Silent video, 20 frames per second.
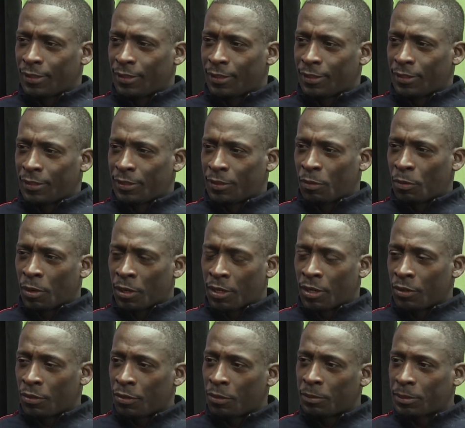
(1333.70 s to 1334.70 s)
the working
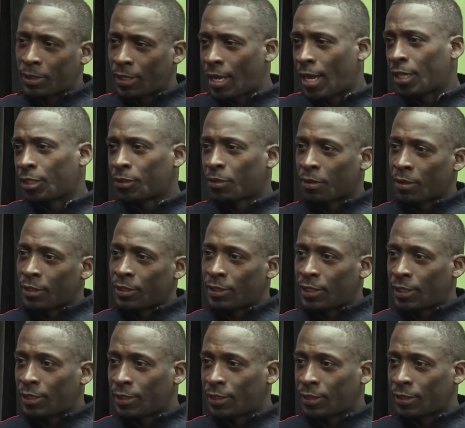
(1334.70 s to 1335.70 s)
group /
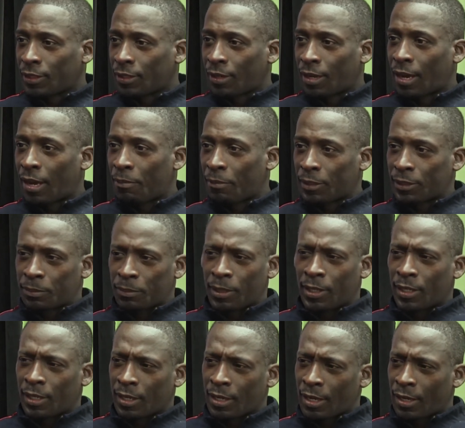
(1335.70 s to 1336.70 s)
organization? How much money
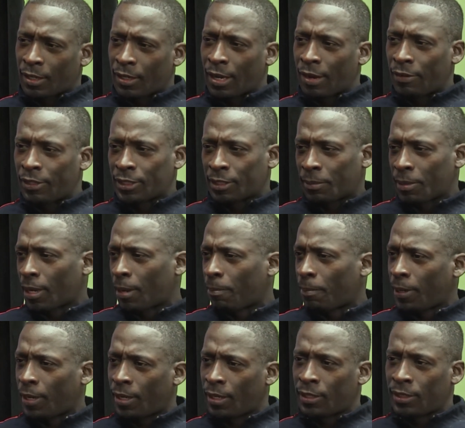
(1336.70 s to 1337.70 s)
can I, every time I got
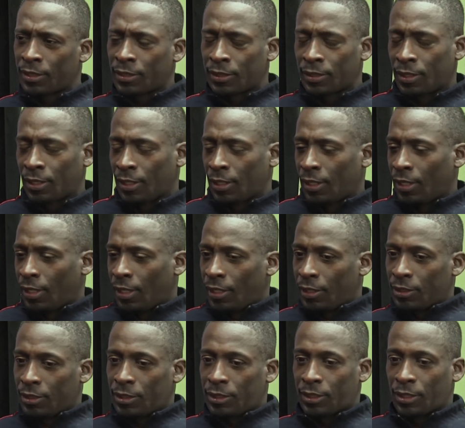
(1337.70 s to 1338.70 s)
paid?
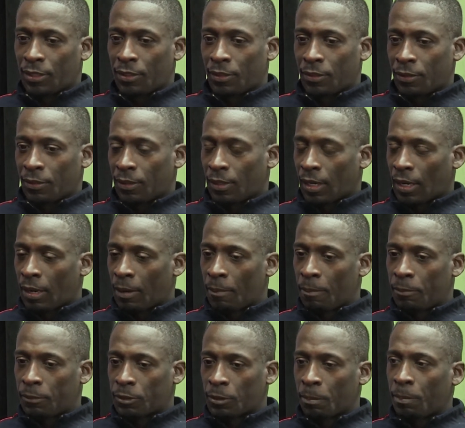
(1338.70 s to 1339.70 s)
And so
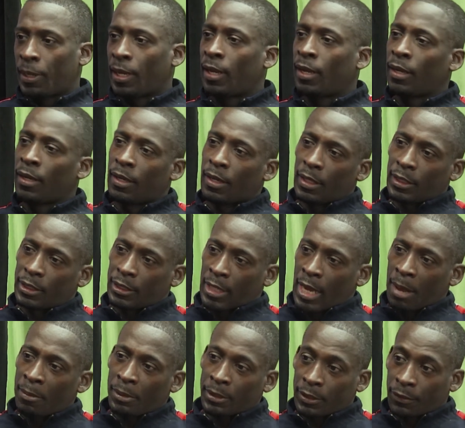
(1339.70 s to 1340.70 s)
being
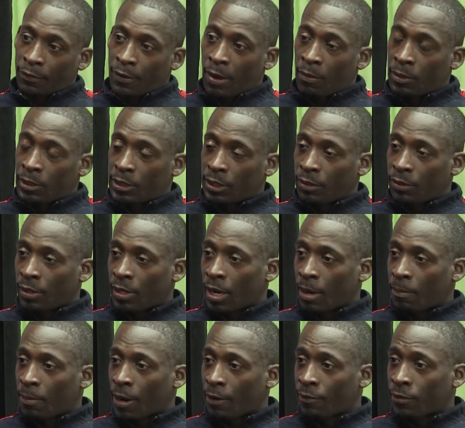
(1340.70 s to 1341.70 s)
established a 501c3
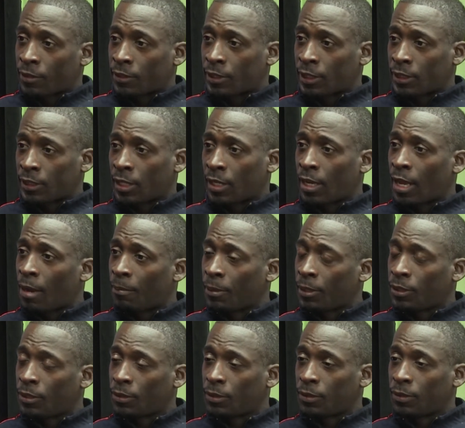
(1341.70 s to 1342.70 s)
nonprofit organization allowed me
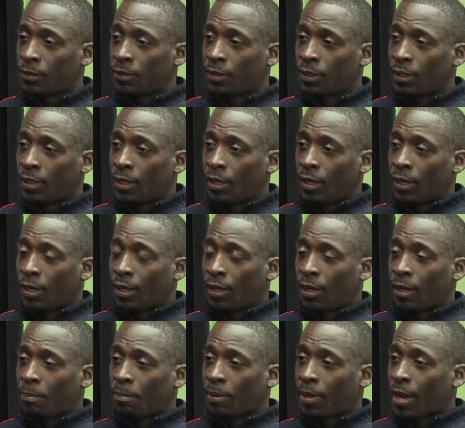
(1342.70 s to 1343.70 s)
to
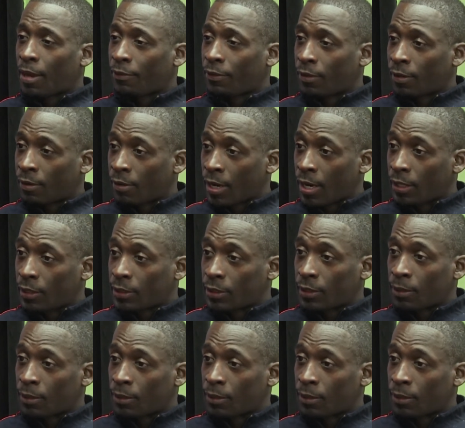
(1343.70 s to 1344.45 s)
apply for grants.